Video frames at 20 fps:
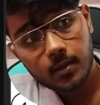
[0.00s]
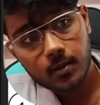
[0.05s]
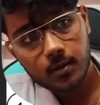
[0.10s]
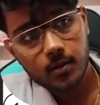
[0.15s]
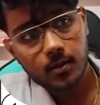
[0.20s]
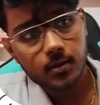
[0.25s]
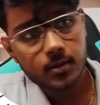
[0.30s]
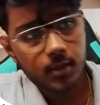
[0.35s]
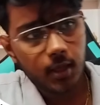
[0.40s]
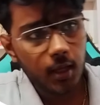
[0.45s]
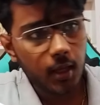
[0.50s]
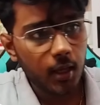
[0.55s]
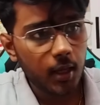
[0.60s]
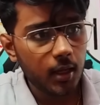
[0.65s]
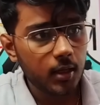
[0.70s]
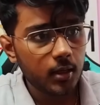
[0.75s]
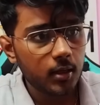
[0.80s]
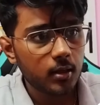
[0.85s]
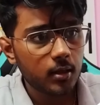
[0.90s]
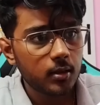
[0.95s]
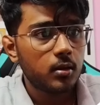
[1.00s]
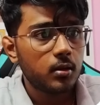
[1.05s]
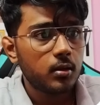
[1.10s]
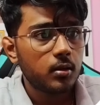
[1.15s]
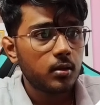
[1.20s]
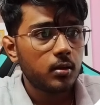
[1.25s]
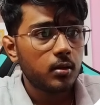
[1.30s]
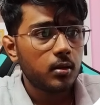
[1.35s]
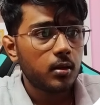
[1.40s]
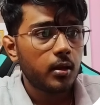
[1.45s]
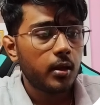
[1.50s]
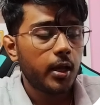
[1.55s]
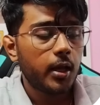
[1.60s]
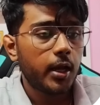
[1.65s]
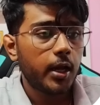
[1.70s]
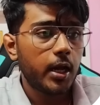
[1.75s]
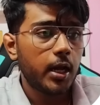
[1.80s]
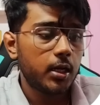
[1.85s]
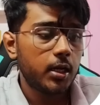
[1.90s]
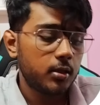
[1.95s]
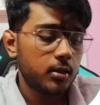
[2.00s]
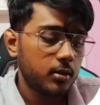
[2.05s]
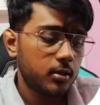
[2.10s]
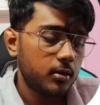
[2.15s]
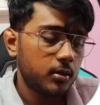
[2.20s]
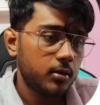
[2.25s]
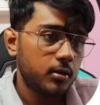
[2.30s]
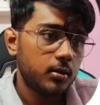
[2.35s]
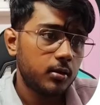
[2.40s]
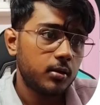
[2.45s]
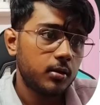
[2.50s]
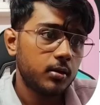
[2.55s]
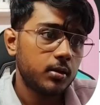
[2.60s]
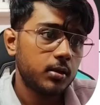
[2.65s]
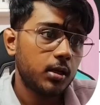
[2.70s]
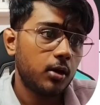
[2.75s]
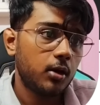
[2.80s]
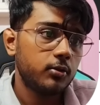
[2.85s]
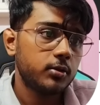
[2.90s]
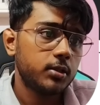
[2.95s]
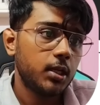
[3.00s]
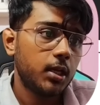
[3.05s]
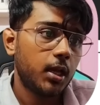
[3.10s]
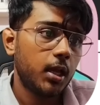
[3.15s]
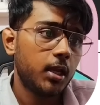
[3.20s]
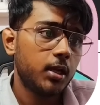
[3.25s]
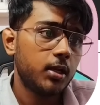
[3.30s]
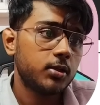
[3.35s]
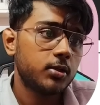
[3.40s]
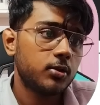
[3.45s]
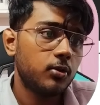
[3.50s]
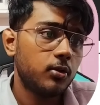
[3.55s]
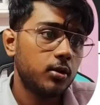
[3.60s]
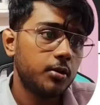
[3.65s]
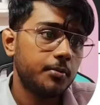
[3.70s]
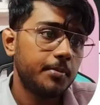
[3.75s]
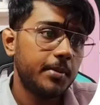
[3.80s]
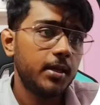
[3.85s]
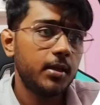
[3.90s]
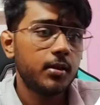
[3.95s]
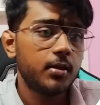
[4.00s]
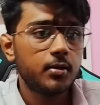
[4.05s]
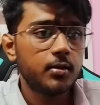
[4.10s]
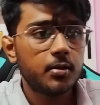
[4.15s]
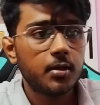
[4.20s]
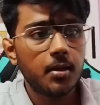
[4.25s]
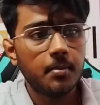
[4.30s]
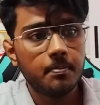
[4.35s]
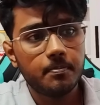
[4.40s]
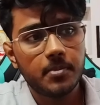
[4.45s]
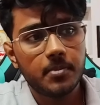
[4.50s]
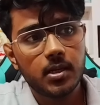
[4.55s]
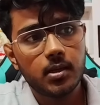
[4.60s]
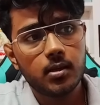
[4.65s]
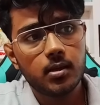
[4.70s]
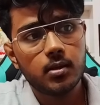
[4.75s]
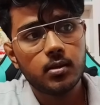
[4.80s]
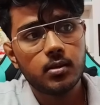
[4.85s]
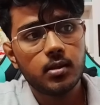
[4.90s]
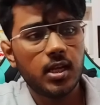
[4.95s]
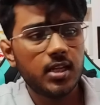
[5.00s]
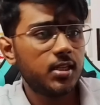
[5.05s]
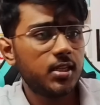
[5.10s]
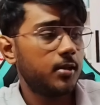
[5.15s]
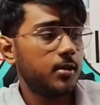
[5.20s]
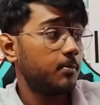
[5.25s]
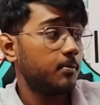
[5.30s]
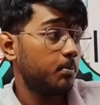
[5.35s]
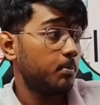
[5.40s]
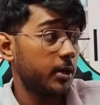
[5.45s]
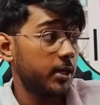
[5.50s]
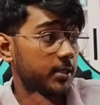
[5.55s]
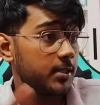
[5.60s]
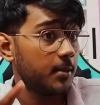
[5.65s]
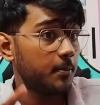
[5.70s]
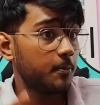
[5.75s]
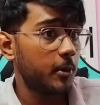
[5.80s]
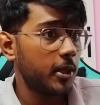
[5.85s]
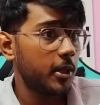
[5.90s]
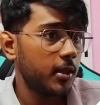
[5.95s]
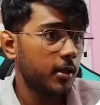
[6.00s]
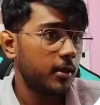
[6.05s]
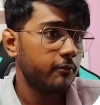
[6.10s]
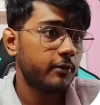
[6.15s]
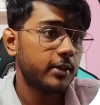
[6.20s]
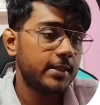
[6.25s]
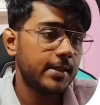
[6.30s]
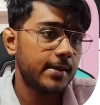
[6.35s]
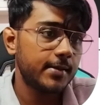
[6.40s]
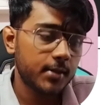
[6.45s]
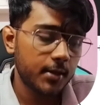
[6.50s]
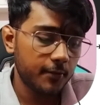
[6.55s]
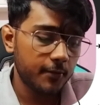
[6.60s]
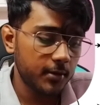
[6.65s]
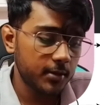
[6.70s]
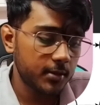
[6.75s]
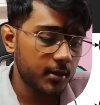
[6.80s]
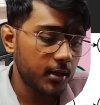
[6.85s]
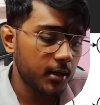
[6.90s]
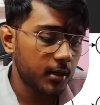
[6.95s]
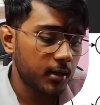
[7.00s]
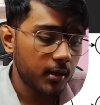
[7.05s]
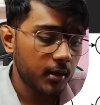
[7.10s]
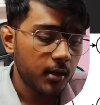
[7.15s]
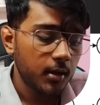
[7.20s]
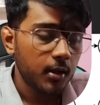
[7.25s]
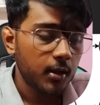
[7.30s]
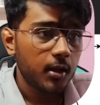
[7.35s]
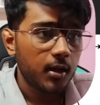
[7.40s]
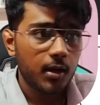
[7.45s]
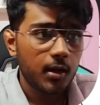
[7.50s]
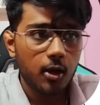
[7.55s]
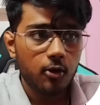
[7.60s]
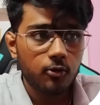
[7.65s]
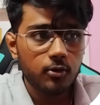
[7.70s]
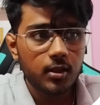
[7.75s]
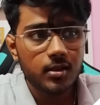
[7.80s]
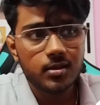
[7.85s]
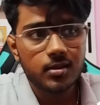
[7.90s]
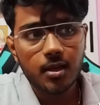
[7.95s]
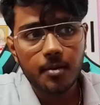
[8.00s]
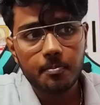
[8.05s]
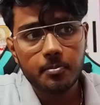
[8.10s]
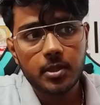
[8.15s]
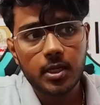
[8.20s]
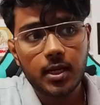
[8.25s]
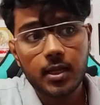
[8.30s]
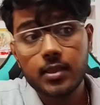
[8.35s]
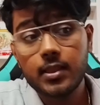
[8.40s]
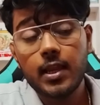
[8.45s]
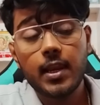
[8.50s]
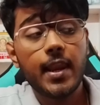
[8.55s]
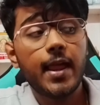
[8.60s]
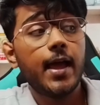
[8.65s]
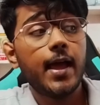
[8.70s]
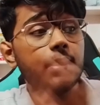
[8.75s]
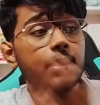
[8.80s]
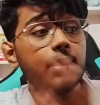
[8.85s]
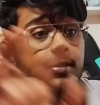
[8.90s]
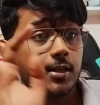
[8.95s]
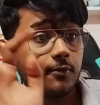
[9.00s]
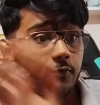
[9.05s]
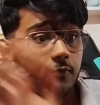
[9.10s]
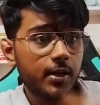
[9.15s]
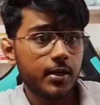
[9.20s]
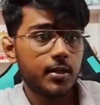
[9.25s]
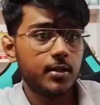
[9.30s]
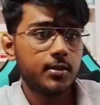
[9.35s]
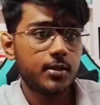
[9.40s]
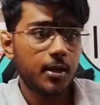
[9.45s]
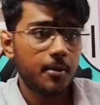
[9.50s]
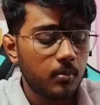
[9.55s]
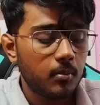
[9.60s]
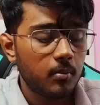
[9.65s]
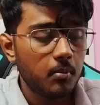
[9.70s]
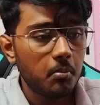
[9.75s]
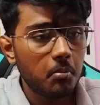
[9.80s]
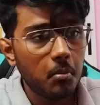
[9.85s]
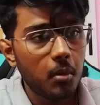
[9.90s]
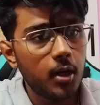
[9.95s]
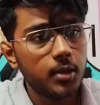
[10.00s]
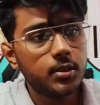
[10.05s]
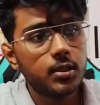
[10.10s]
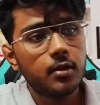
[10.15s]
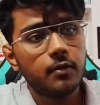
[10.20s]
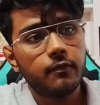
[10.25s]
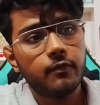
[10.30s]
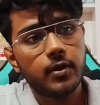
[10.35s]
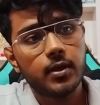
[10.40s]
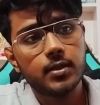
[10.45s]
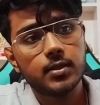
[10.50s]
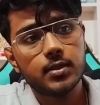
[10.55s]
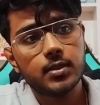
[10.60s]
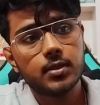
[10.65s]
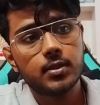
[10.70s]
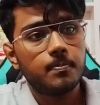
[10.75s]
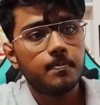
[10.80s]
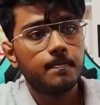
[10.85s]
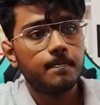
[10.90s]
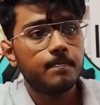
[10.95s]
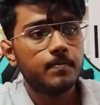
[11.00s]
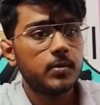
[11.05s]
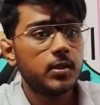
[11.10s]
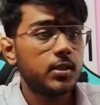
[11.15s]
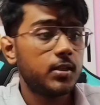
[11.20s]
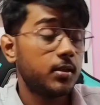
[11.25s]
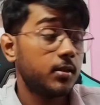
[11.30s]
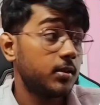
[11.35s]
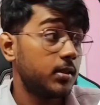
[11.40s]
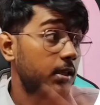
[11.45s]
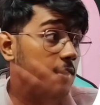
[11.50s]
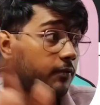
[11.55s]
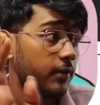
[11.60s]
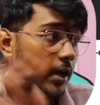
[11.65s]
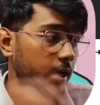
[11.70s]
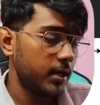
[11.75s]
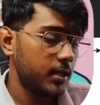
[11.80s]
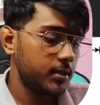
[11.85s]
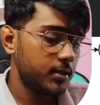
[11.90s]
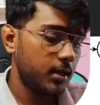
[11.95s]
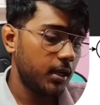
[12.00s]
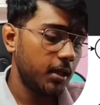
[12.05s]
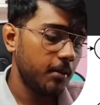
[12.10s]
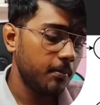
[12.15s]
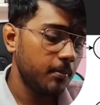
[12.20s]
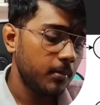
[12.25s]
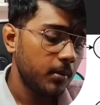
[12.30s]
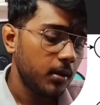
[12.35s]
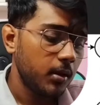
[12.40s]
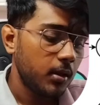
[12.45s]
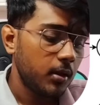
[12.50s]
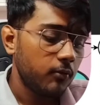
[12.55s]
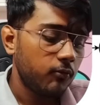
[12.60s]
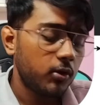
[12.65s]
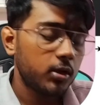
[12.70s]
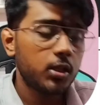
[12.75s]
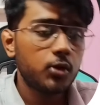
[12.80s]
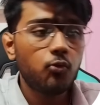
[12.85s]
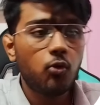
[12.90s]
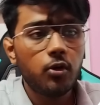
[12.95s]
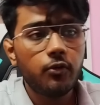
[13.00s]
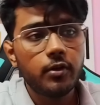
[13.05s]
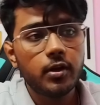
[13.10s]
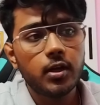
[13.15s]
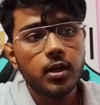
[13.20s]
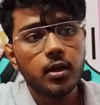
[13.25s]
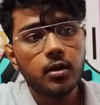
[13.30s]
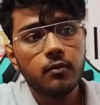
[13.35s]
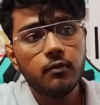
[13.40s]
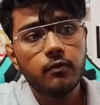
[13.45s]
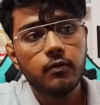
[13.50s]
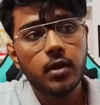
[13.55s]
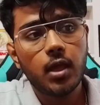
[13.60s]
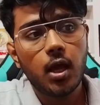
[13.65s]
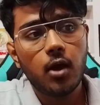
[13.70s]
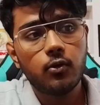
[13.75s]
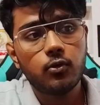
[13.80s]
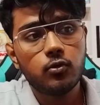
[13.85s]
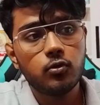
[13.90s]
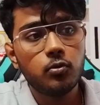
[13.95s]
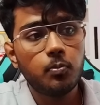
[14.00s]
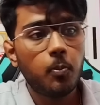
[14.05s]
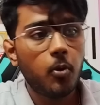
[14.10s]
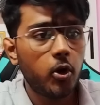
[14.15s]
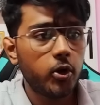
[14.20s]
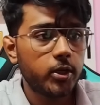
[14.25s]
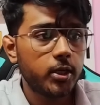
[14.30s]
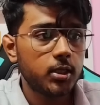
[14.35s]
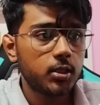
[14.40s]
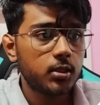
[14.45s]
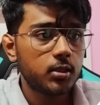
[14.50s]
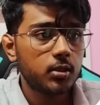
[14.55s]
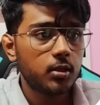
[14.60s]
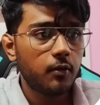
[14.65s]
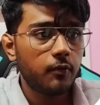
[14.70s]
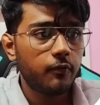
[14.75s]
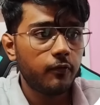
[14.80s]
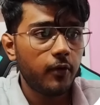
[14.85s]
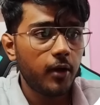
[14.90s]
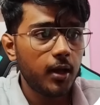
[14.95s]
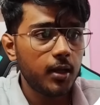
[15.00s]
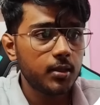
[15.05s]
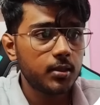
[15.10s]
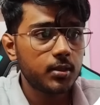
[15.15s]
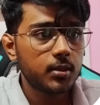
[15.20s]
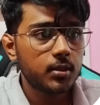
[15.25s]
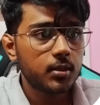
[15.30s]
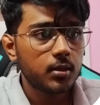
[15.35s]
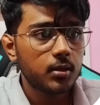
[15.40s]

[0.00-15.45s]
second, and now second is going to be temp. That's it. Pretty simple. We just reversed it. Now the step 3, the last and final step, merging trace. This is the final step. For that, what we did, we have 2 pointers, the first